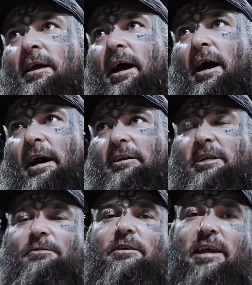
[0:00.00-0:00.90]
uh, and the
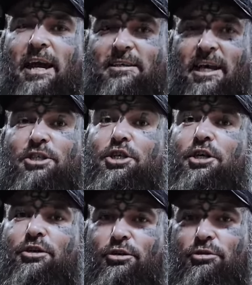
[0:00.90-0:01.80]
different techniques you
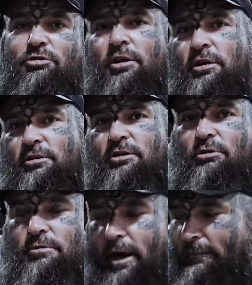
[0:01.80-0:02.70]
can use to
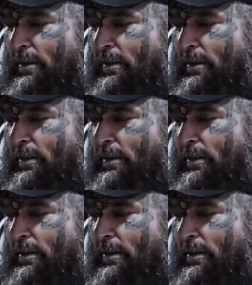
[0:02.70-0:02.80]
do that.